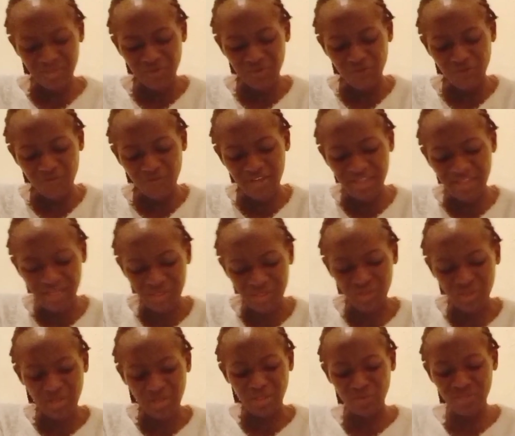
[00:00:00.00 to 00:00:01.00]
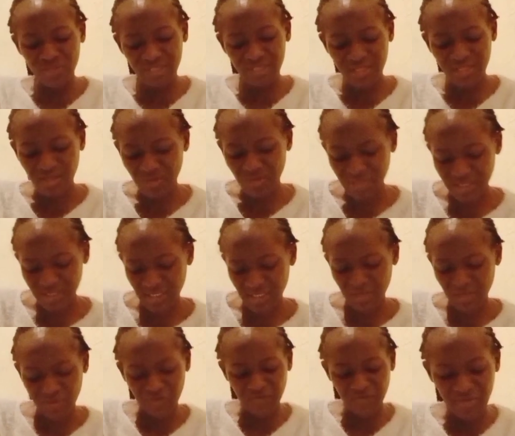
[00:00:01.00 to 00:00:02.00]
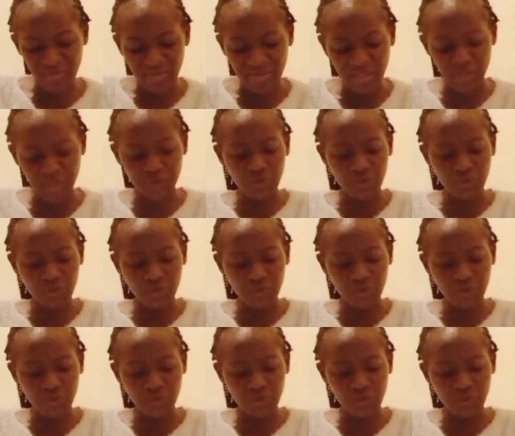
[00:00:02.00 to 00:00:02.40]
you find that you're losing out a bit money.